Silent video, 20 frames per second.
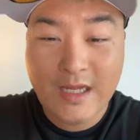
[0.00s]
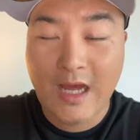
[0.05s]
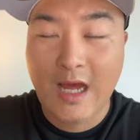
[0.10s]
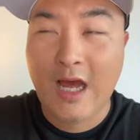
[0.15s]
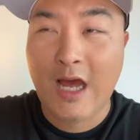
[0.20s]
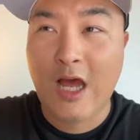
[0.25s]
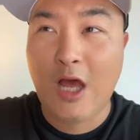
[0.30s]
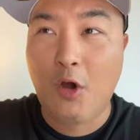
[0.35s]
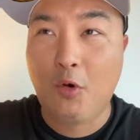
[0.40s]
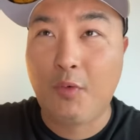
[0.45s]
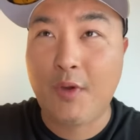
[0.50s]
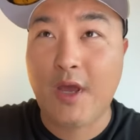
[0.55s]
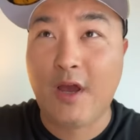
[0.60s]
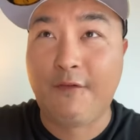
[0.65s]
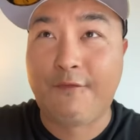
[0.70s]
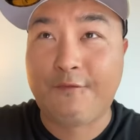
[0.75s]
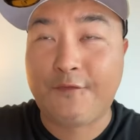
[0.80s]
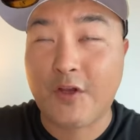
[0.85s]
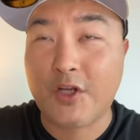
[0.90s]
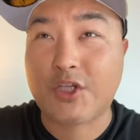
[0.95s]
uh, we
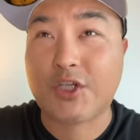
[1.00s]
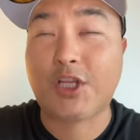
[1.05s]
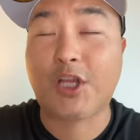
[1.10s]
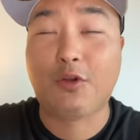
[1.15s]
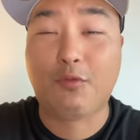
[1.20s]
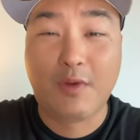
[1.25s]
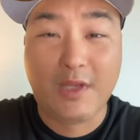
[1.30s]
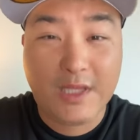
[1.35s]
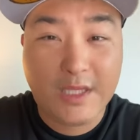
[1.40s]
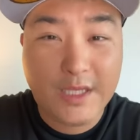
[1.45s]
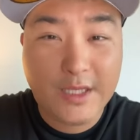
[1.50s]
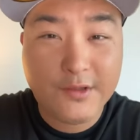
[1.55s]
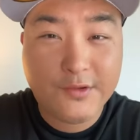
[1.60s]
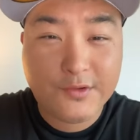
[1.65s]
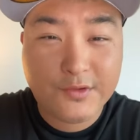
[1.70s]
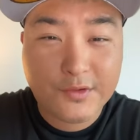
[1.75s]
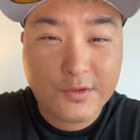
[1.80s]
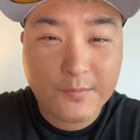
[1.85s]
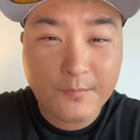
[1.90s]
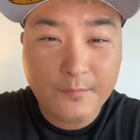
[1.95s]
officially
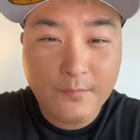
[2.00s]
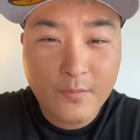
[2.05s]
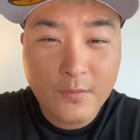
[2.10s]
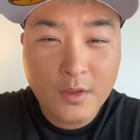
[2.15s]
released